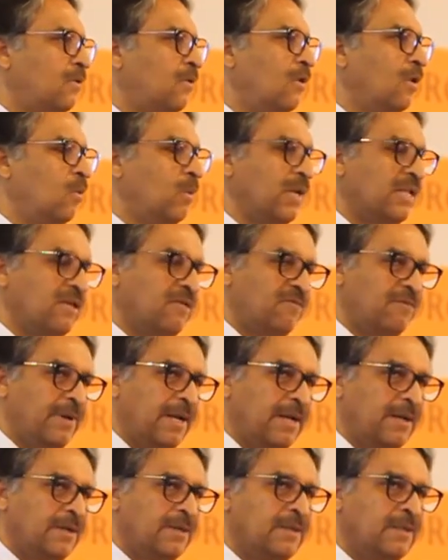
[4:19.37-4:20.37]
all-weather
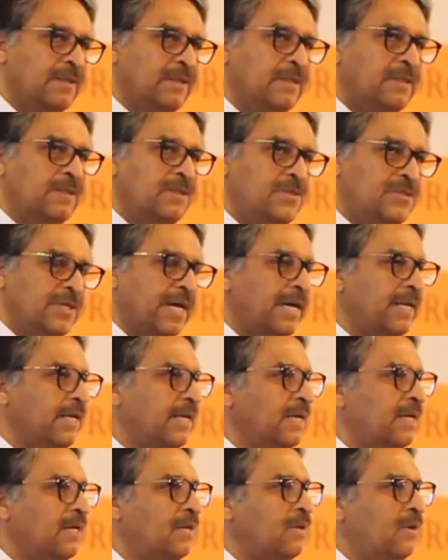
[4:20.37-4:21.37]
friend
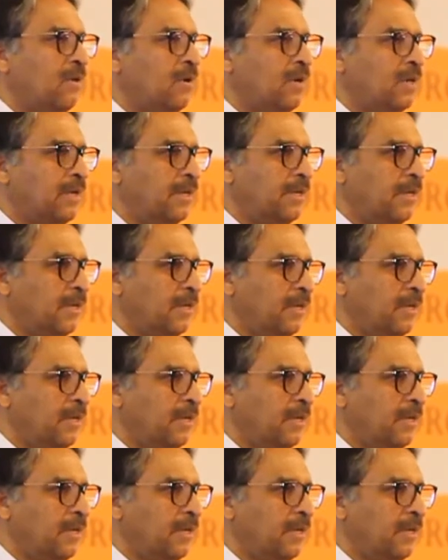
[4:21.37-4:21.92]
China or